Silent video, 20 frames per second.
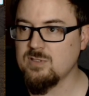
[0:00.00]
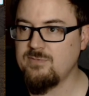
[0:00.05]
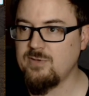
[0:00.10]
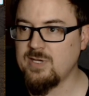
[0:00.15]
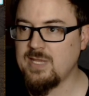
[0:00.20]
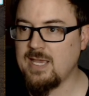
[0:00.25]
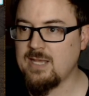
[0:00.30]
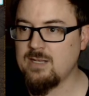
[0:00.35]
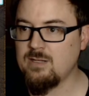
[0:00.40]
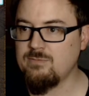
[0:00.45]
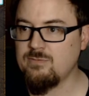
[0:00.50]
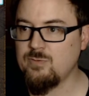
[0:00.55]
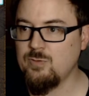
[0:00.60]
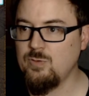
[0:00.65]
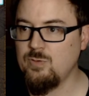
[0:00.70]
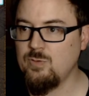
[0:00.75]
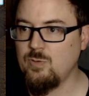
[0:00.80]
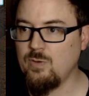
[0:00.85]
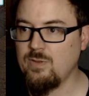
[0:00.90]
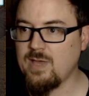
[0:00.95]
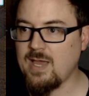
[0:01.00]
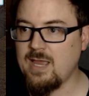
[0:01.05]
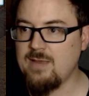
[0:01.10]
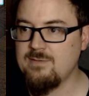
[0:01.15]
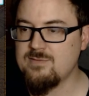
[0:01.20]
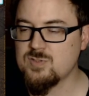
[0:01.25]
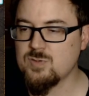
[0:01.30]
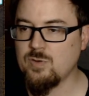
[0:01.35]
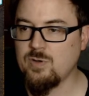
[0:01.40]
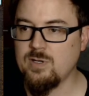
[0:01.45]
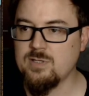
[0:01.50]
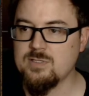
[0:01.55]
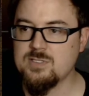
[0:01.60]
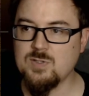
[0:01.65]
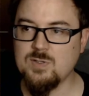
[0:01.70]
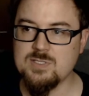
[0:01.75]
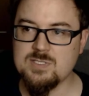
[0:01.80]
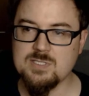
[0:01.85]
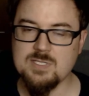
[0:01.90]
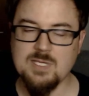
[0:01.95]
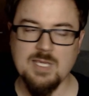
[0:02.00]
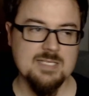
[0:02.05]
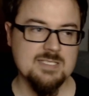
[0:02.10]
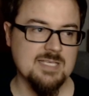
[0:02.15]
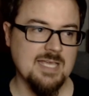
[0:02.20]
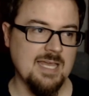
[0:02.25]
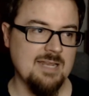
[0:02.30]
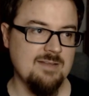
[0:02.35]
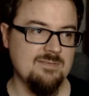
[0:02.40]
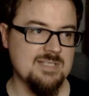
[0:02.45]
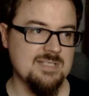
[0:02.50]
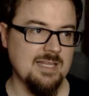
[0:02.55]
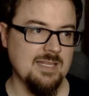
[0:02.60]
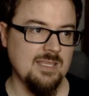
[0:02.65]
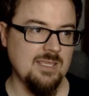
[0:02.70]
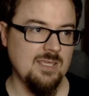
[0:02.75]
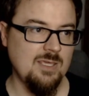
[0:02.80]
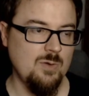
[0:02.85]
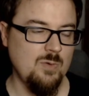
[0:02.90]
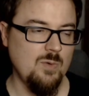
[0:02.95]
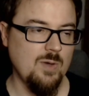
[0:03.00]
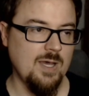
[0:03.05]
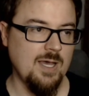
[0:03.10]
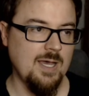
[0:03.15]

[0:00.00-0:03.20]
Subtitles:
your Gandalf rune or the Eye of Sauron. So it's kind of telling you,